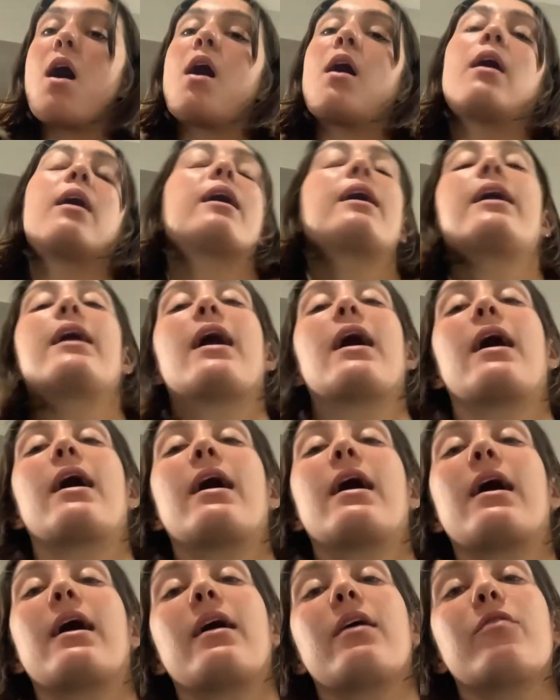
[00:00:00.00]
I
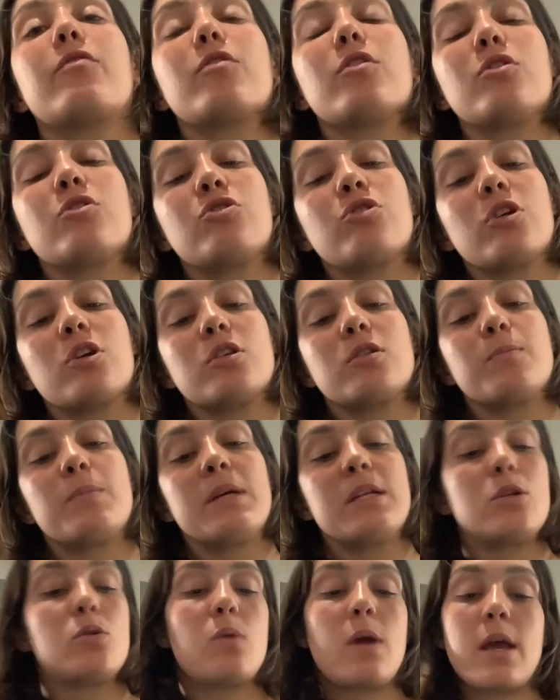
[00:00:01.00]
have just
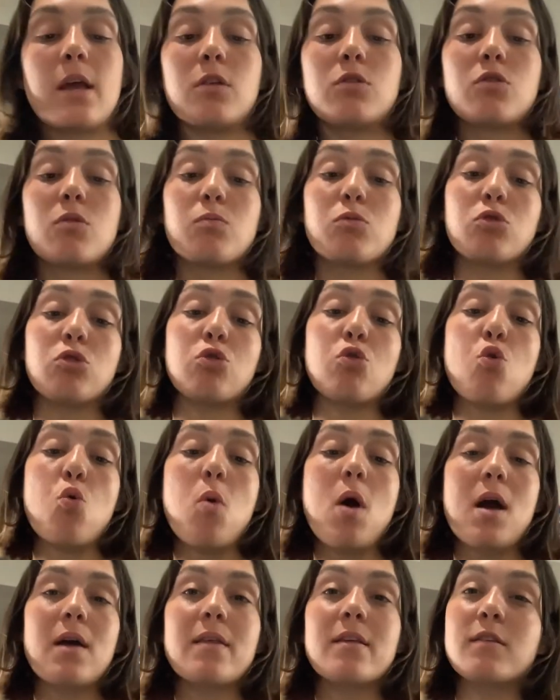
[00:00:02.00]
been doing some
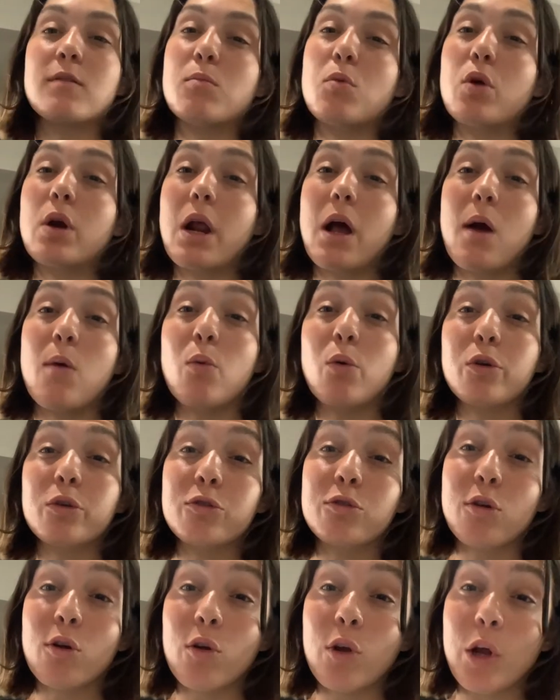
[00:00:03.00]
schoolwork this morning. I was
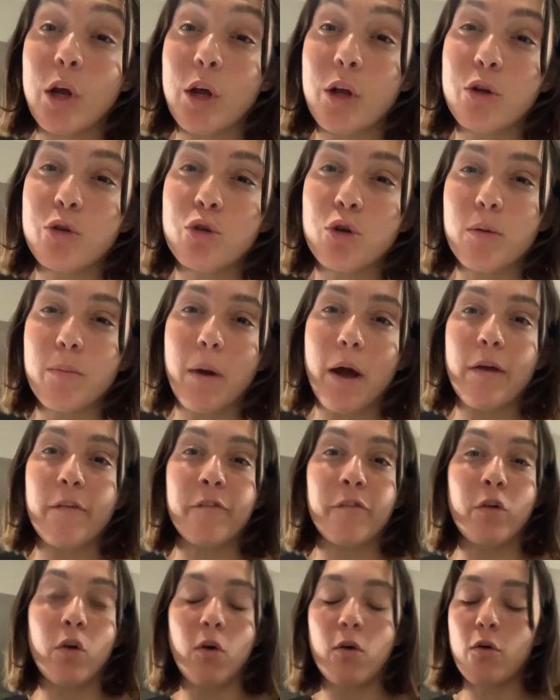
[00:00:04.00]
gonna do my
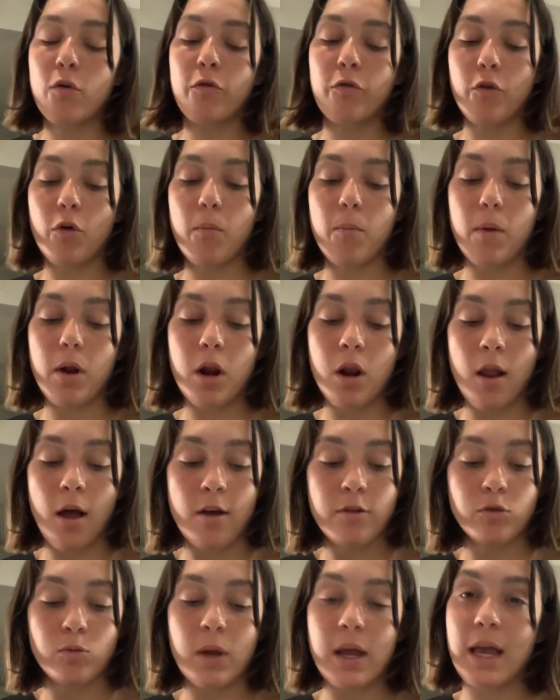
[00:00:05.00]
vlog from
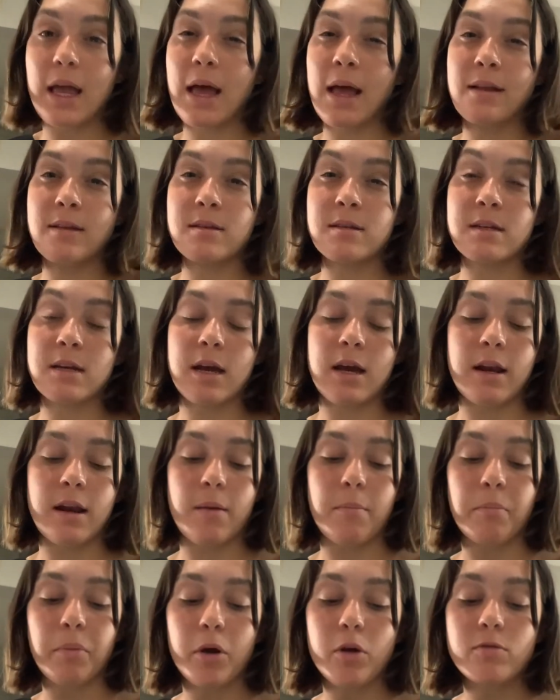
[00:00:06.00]
last week, edit it and
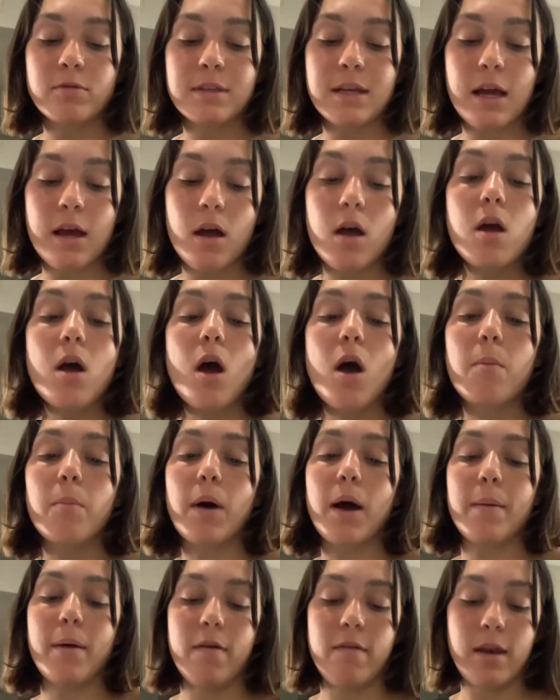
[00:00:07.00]
then post it, but
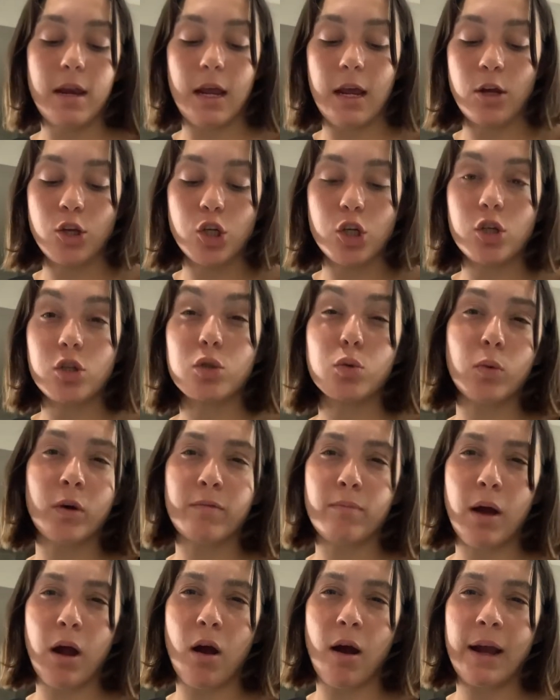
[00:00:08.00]
I'm having issues with
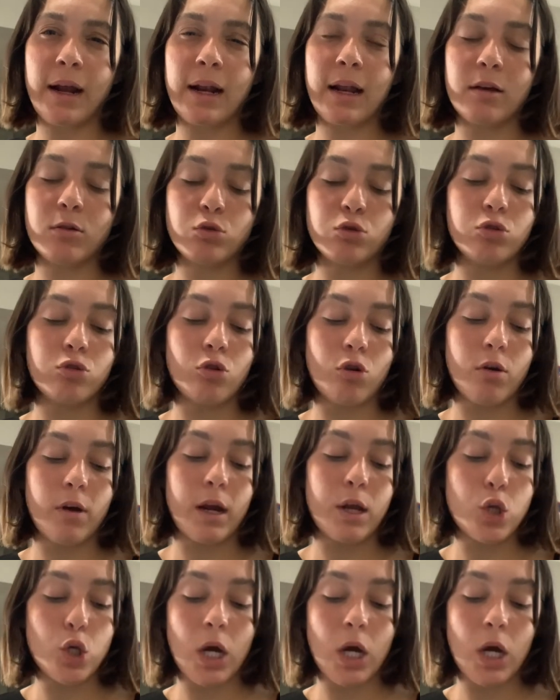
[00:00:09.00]
my iCloud storage.